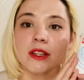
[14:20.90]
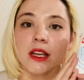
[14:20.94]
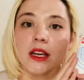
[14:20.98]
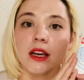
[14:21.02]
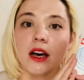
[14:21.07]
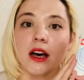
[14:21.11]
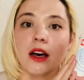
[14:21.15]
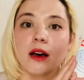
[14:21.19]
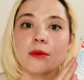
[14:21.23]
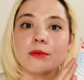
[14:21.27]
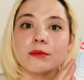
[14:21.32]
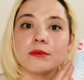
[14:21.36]

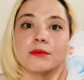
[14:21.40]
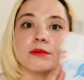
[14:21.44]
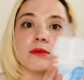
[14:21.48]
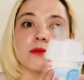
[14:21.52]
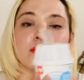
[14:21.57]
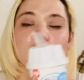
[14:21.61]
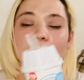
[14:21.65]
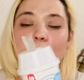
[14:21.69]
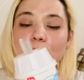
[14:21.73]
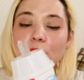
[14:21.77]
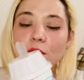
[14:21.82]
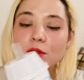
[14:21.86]
from
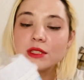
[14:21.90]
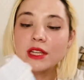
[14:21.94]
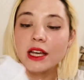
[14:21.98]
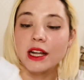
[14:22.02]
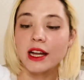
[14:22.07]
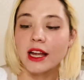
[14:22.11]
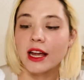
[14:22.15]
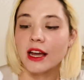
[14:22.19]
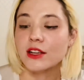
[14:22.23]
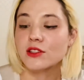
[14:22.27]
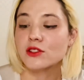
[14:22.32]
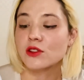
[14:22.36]

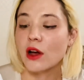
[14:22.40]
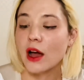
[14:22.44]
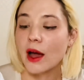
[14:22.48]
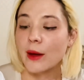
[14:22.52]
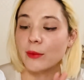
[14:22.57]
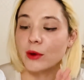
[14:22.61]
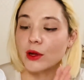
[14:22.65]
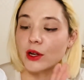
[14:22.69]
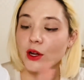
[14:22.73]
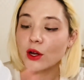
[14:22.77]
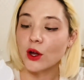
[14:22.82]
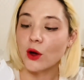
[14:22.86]
Loteria. So I'm
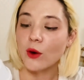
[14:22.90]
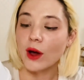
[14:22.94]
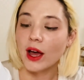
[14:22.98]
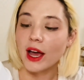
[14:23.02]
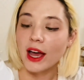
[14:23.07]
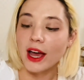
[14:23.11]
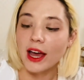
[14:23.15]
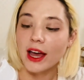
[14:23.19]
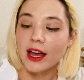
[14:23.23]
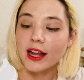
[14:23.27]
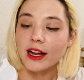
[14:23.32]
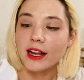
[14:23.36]
going to go
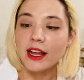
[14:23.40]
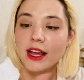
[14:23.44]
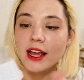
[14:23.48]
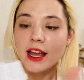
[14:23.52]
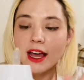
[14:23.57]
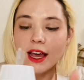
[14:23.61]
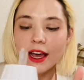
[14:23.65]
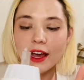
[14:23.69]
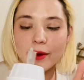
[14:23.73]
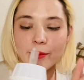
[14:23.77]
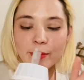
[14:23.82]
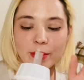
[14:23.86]
ahead
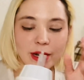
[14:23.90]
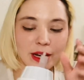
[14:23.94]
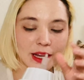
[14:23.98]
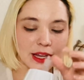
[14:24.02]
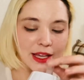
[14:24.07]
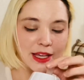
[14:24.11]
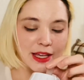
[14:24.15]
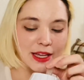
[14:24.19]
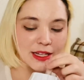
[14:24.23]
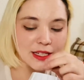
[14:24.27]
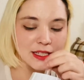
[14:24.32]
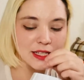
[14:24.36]
and I'm going
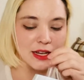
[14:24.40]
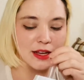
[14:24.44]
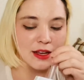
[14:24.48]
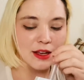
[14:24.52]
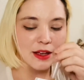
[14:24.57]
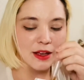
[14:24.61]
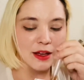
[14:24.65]
to eat